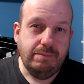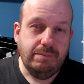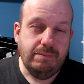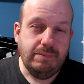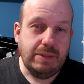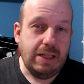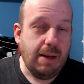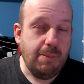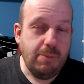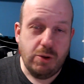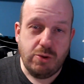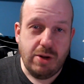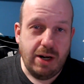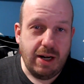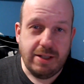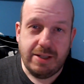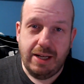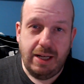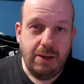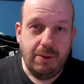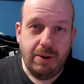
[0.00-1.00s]
I'm not trying to
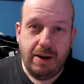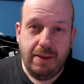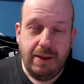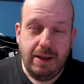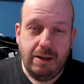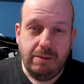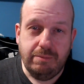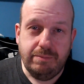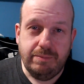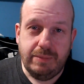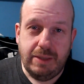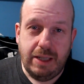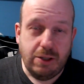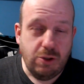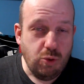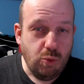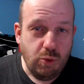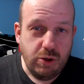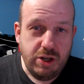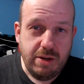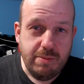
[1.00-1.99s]
sell you anything. I don't
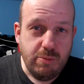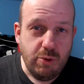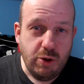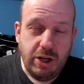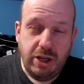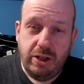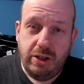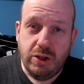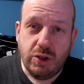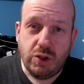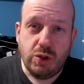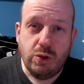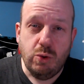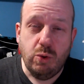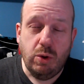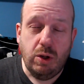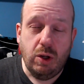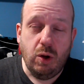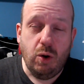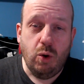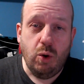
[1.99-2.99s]
want your money, your
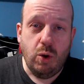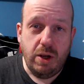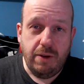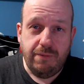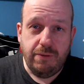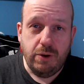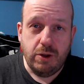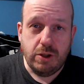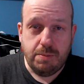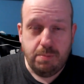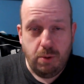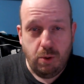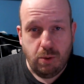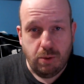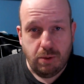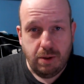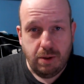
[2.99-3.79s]
soul, or your firstborn.